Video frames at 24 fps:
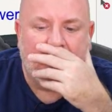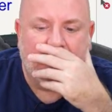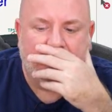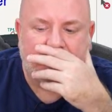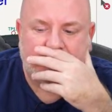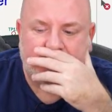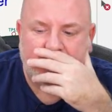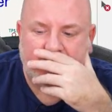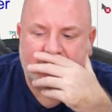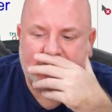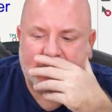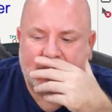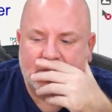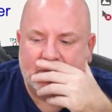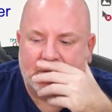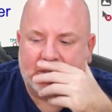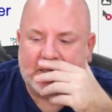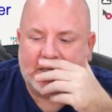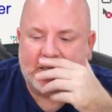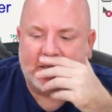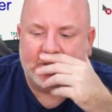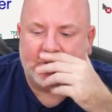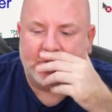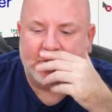so I still
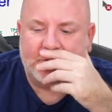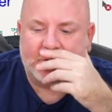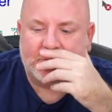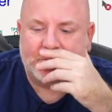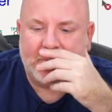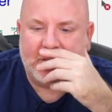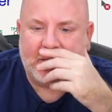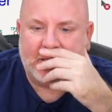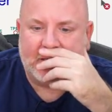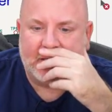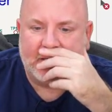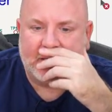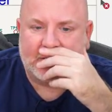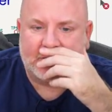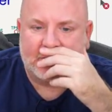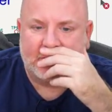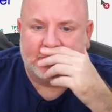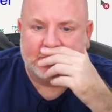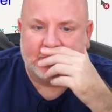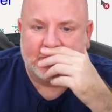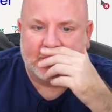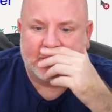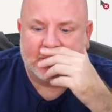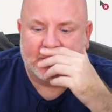need a USB connector
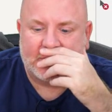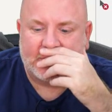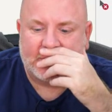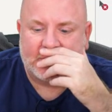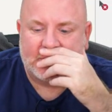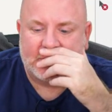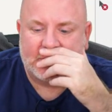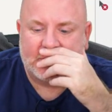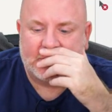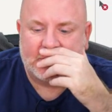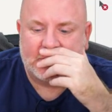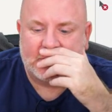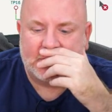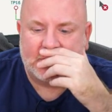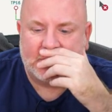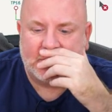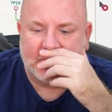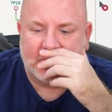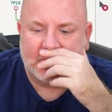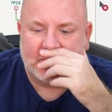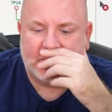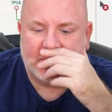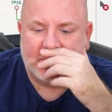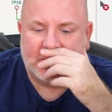for this.
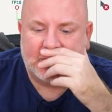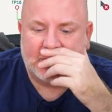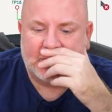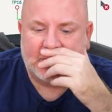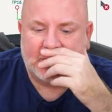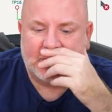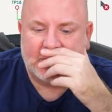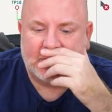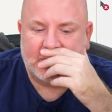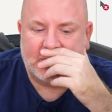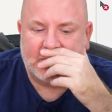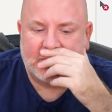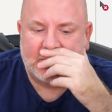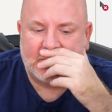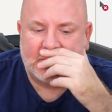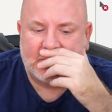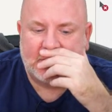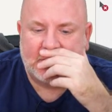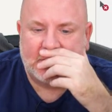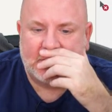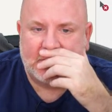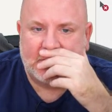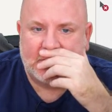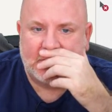Duh.
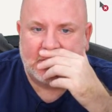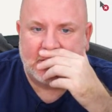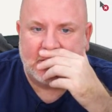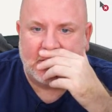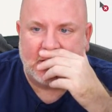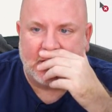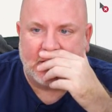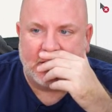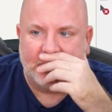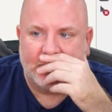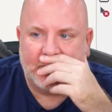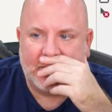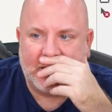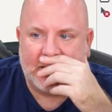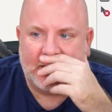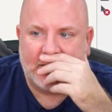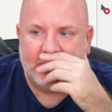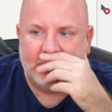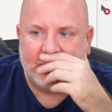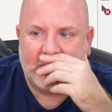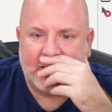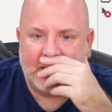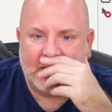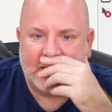Oh
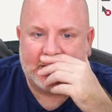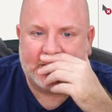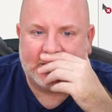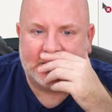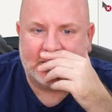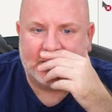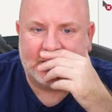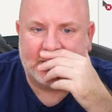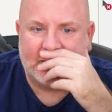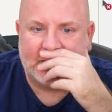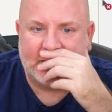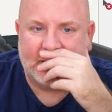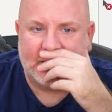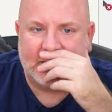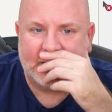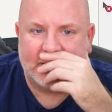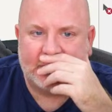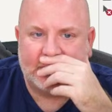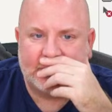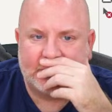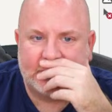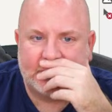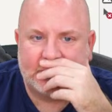man, why did I delete that?